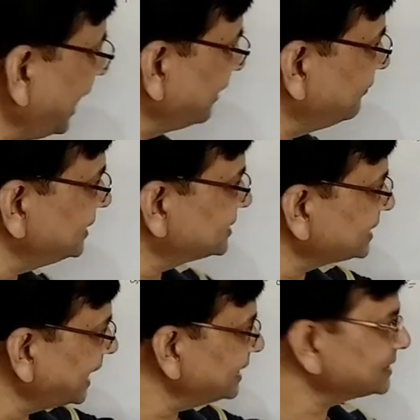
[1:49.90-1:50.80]
and which
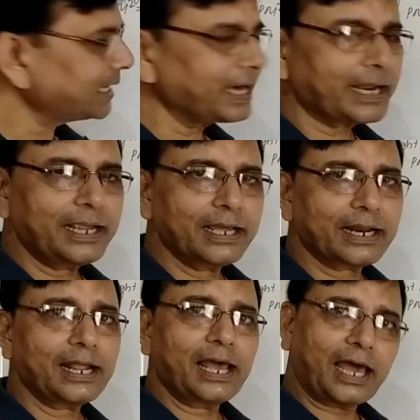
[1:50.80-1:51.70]
sides are
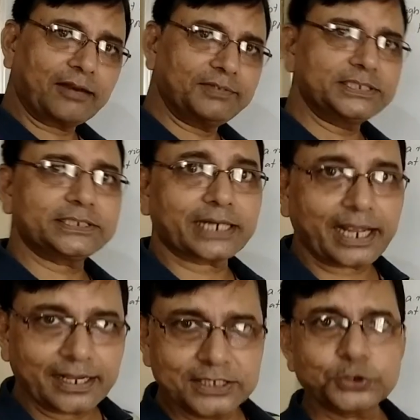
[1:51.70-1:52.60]
here and which
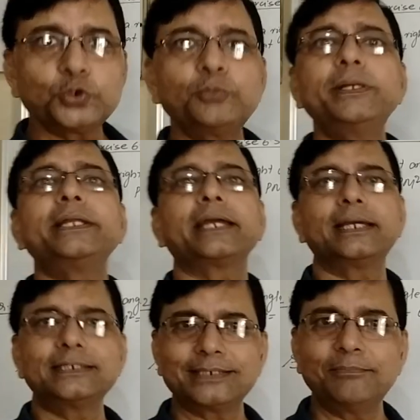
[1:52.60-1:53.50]
triangles should be
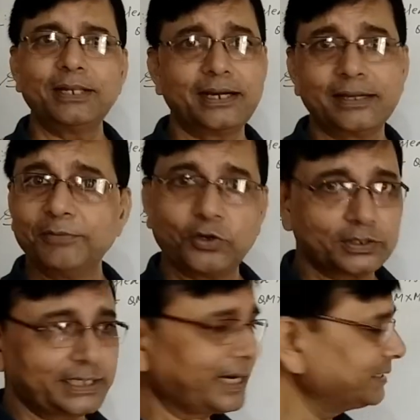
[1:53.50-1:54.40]
taken similarity,
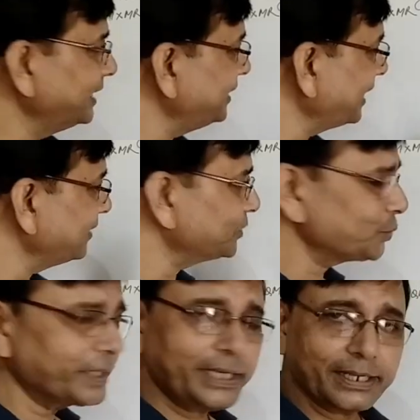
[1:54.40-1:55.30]
because there are three triangles
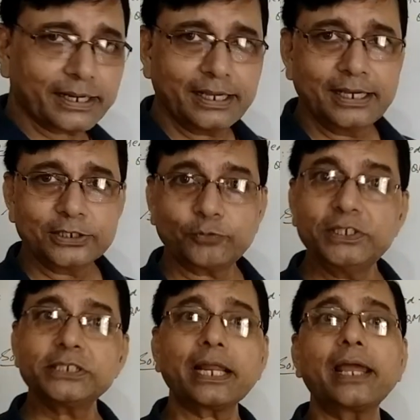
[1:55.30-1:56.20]
over here. So
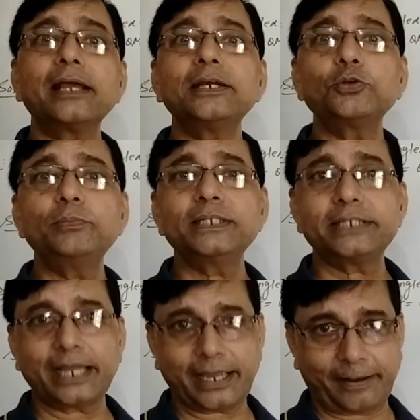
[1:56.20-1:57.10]
which triangle to be
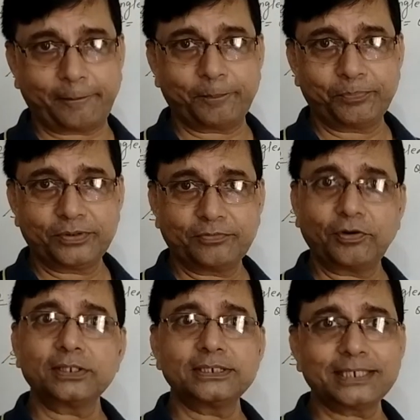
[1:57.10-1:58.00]
taken
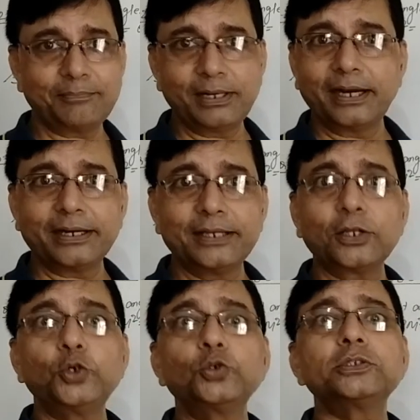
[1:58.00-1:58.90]
for the similarity,
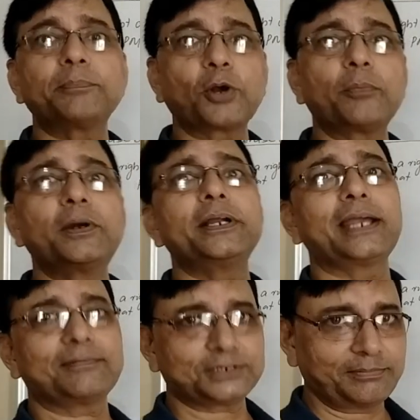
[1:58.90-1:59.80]
use the property
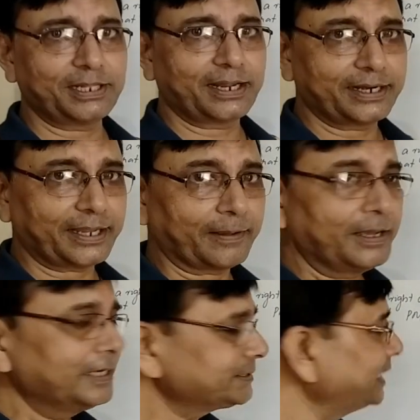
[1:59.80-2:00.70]
of similarity.
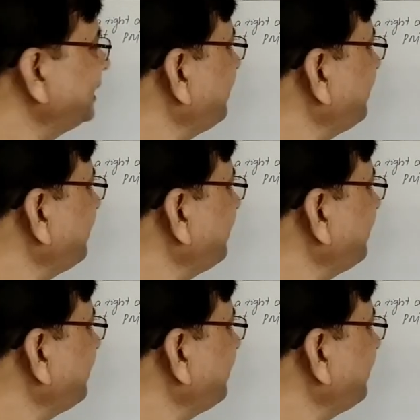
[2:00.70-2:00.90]
So it